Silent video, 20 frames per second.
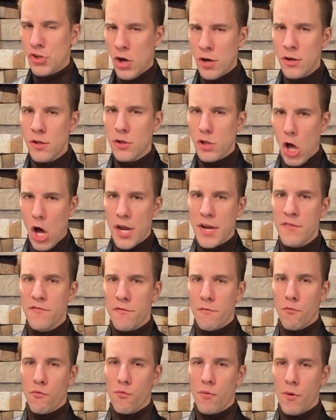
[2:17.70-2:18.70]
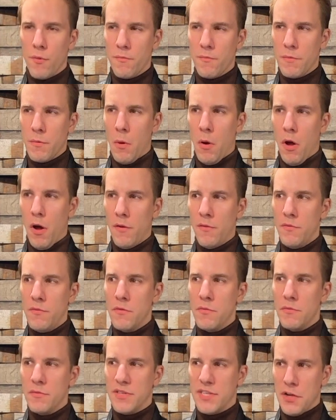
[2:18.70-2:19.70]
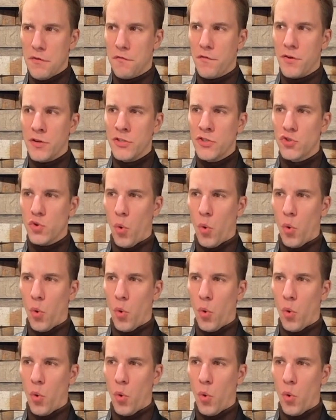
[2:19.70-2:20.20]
lot of difference